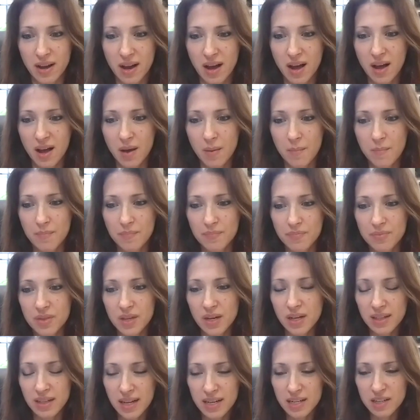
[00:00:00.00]

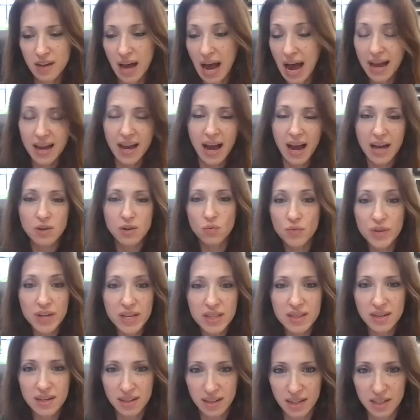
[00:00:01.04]
I don't
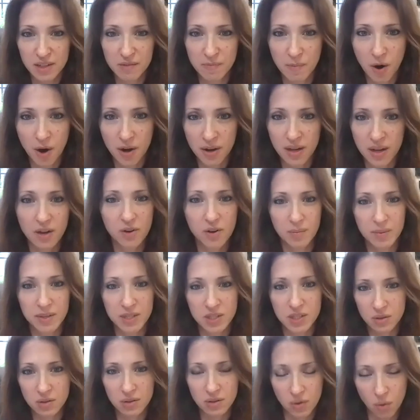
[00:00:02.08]
read the collective bargaining
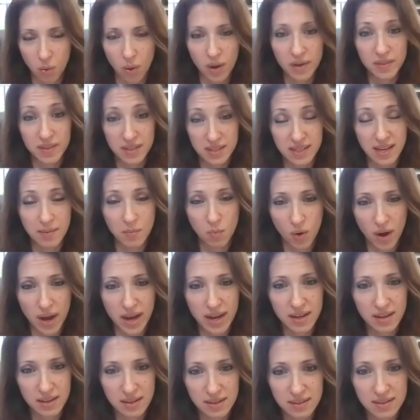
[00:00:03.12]
agreements quite the same
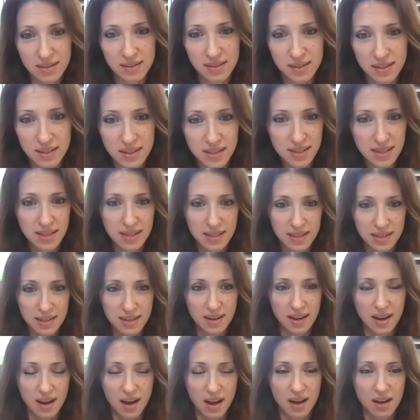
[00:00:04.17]
way.
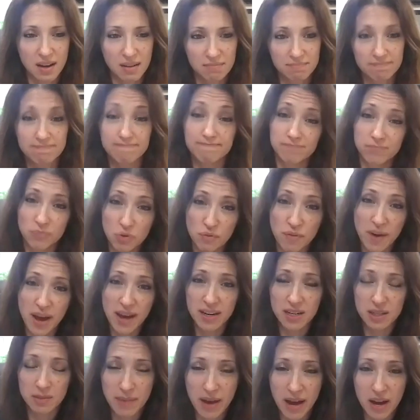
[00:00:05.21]
The
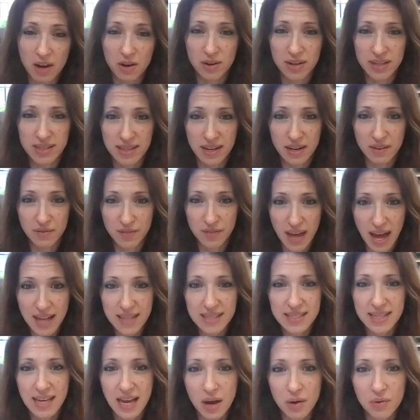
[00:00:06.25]
fact of the matter is that if
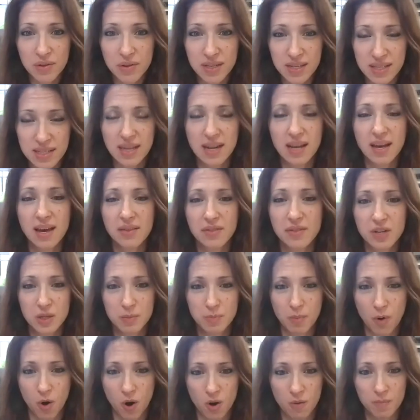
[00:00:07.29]
that's how the city and the
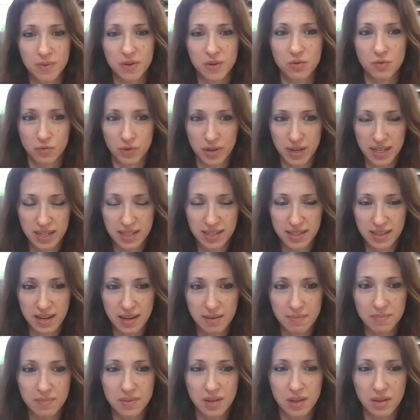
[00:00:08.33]
department reads
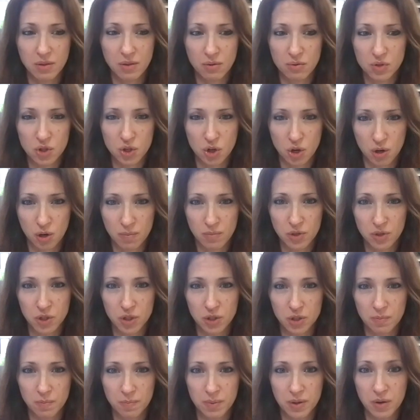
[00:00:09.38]
them, then those terms
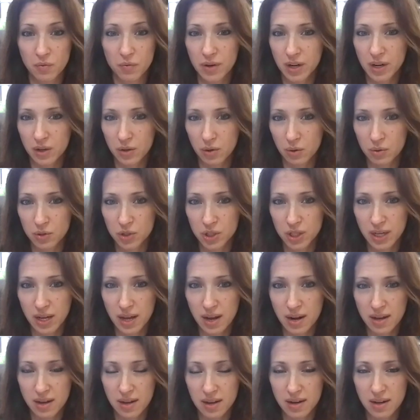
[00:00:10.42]
should be
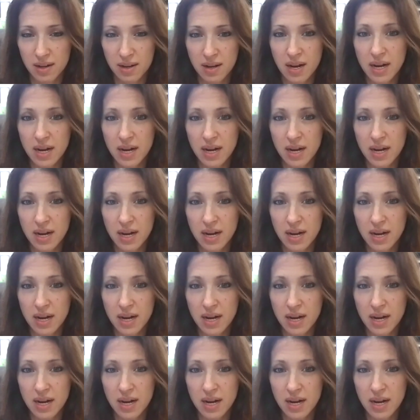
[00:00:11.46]
renegotiated.